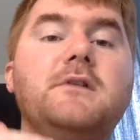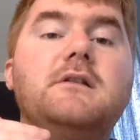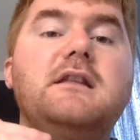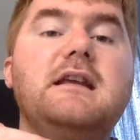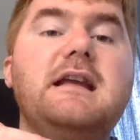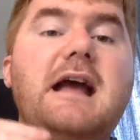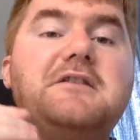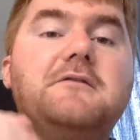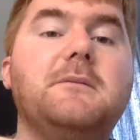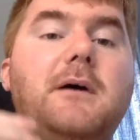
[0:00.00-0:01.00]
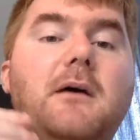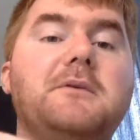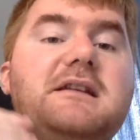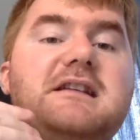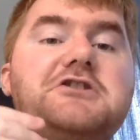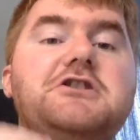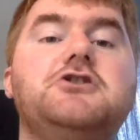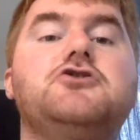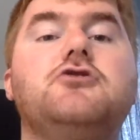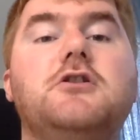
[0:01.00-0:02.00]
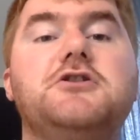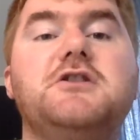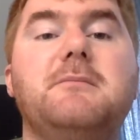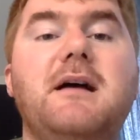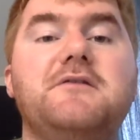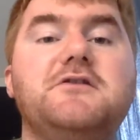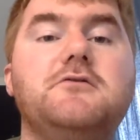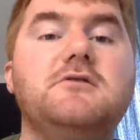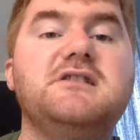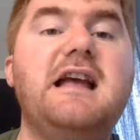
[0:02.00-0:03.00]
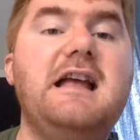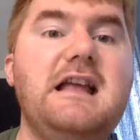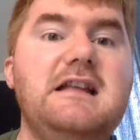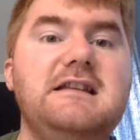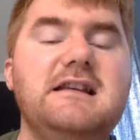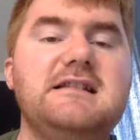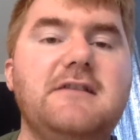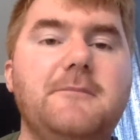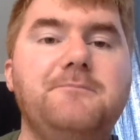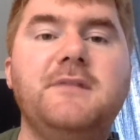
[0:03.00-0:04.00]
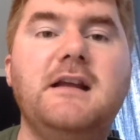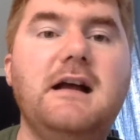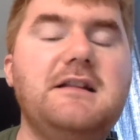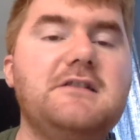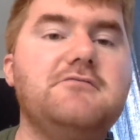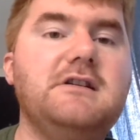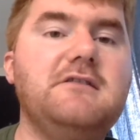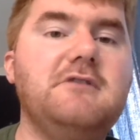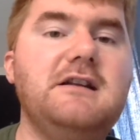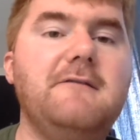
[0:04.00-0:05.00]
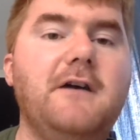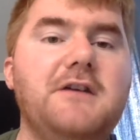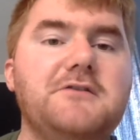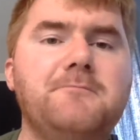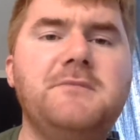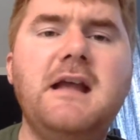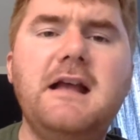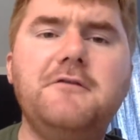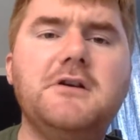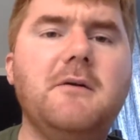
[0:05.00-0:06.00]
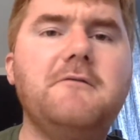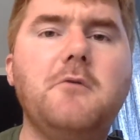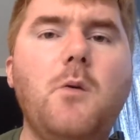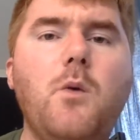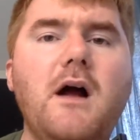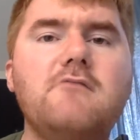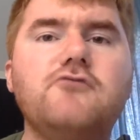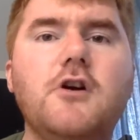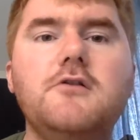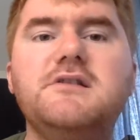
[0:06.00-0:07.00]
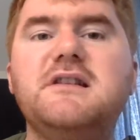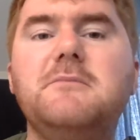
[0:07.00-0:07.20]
the head of department has actually structured the maths course in year seven. And that's really, really vital. If you're coming from a white rose scheme